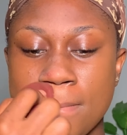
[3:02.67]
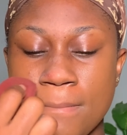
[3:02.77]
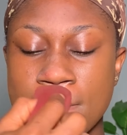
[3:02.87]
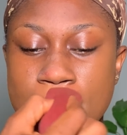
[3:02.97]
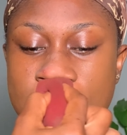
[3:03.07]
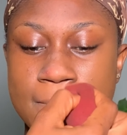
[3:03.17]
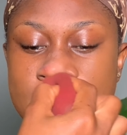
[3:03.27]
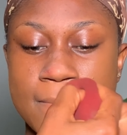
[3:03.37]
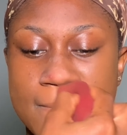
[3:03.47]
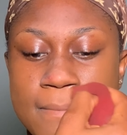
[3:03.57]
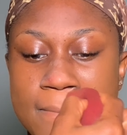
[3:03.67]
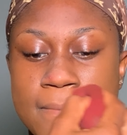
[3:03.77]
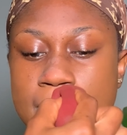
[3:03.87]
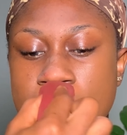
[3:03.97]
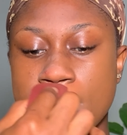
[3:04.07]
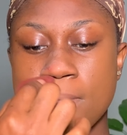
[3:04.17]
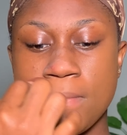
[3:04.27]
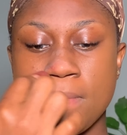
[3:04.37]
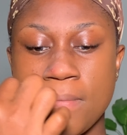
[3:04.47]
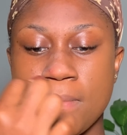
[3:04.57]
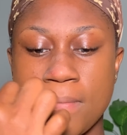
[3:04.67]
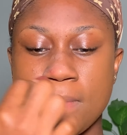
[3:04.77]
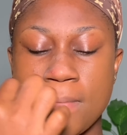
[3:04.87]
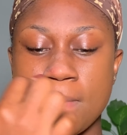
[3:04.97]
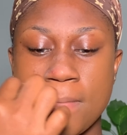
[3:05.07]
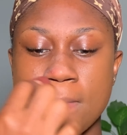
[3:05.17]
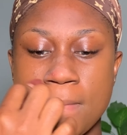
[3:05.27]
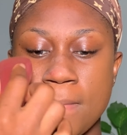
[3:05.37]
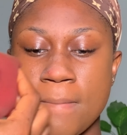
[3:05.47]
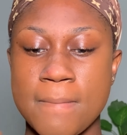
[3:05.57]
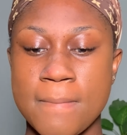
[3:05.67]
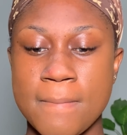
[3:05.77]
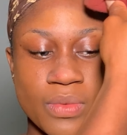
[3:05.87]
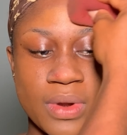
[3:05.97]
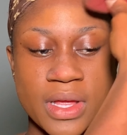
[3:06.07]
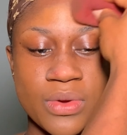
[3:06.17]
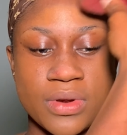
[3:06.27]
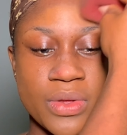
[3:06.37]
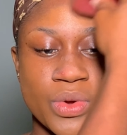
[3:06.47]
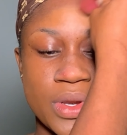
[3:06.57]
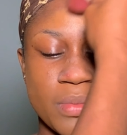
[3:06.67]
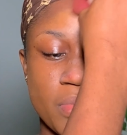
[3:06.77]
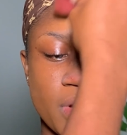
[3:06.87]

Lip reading: it's not like a matte foundation and not a completely full coverage foundation. It's